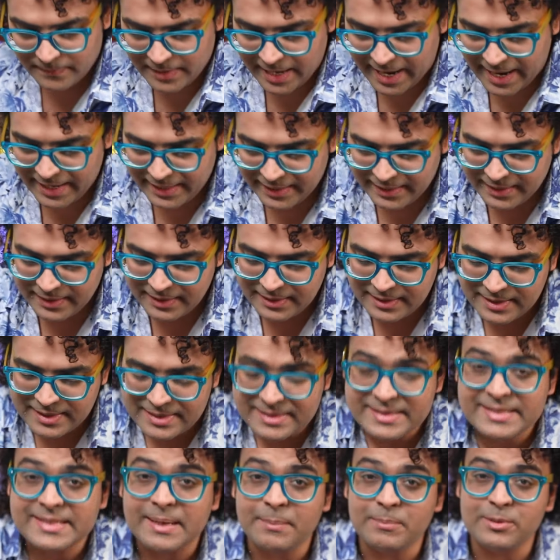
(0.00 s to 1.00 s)
Adding in
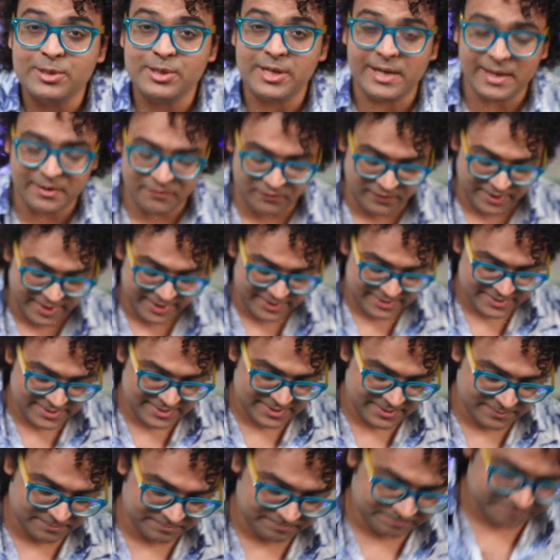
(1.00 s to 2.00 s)
some chili flakes.